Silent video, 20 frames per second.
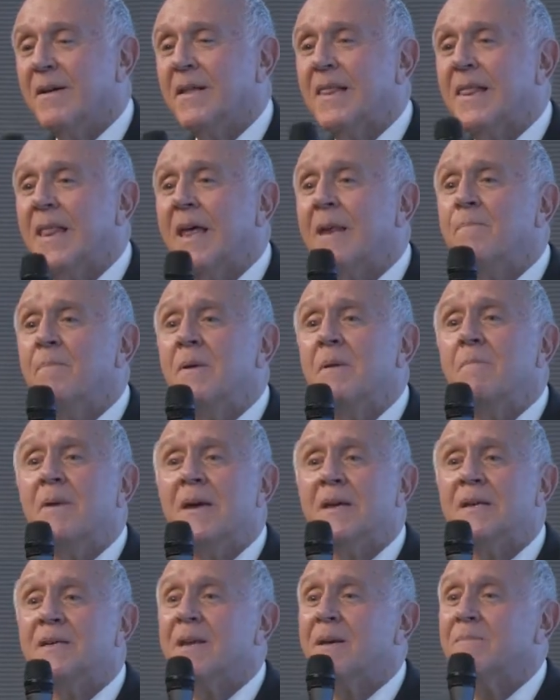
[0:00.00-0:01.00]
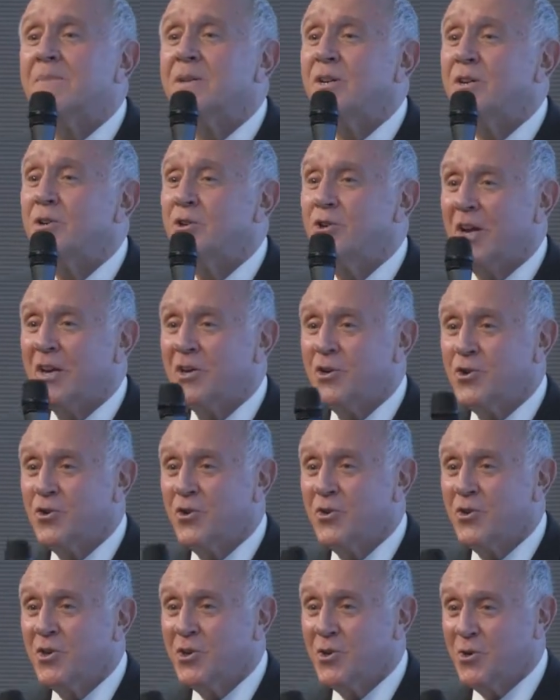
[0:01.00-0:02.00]
let me make some
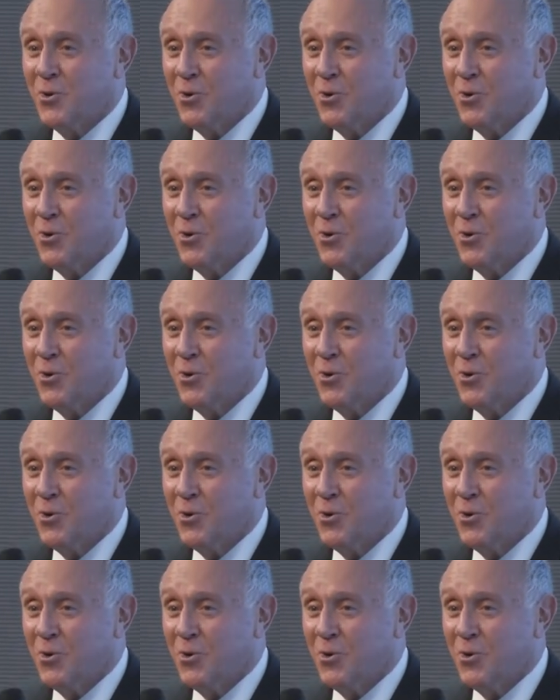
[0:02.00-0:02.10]
suggestions